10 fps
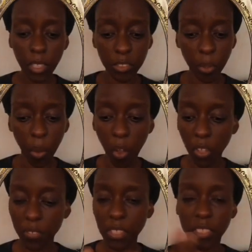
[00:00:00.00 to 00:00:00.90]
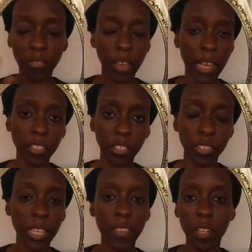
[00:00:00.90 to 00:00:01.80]
And so all of these
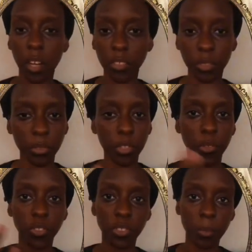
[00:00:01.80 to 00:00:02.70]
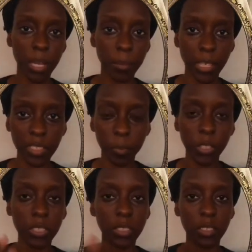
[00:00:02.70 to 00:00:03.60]
factors, and then also, there's the mind, body,
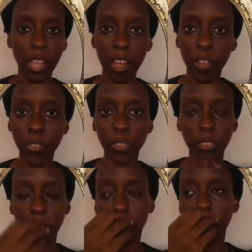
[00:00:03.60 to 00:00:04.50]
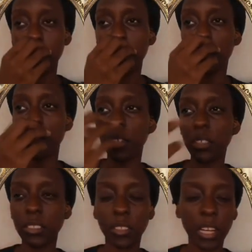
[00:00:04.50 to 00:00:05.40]
spirit, there's health, there's the
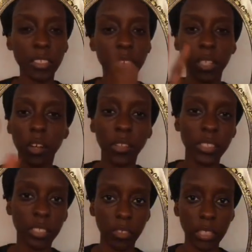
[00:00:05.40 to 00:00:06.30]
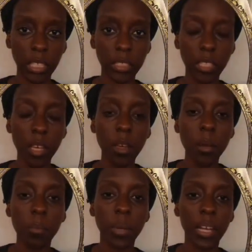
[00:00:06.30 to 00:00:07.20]
neurons that are activated, all different things.
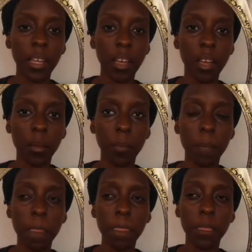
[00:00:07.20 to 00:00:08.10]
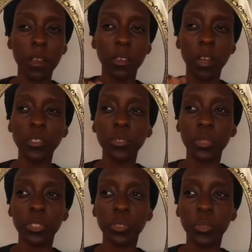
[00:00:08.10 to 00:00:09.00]
But long
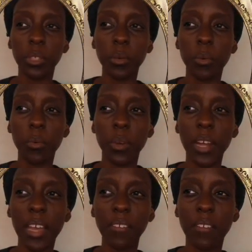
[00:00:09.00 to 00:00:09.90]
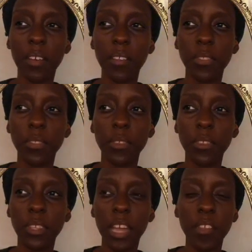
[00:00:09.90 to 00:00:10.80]
story short,
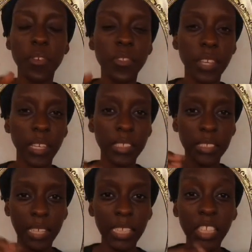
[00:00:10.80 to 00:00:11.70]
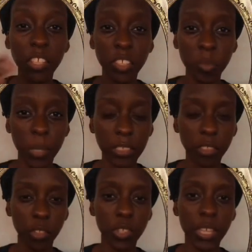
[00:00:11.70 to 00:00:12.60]
the other thing is like clearing
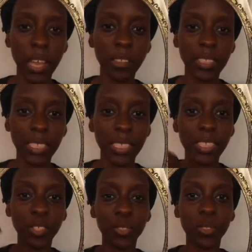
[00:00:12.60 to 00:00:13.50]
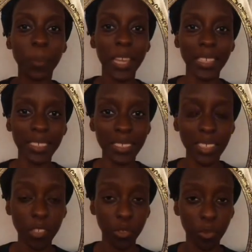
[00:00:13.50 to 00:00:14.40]
space, learning how to clear
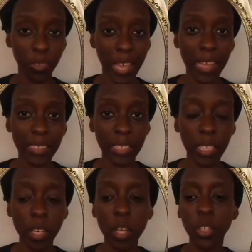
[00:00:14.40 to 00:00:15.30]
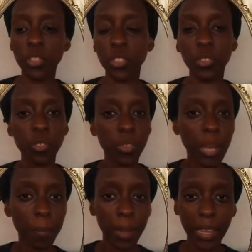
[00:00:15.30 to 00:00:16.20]
space in your reality. So you can do
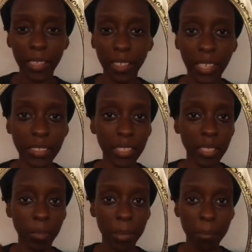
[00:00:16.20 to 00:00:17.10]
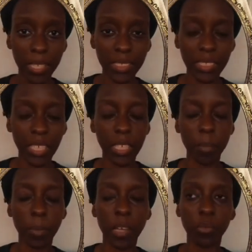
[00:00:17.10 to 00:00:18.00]
that by cleansing, by
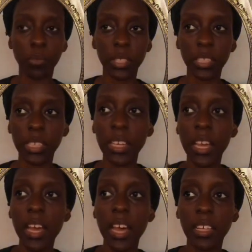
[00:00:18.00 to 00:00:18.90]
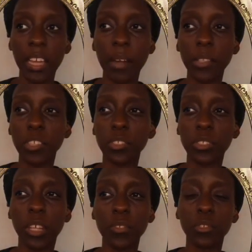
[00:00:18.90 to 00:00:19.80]
meditating, by really allowing
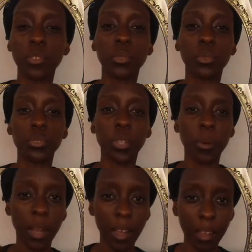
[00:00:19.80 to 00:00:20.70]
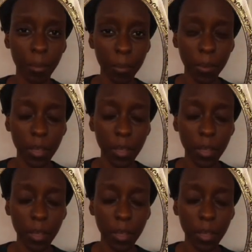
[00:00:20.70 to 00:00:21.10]
yourself to show up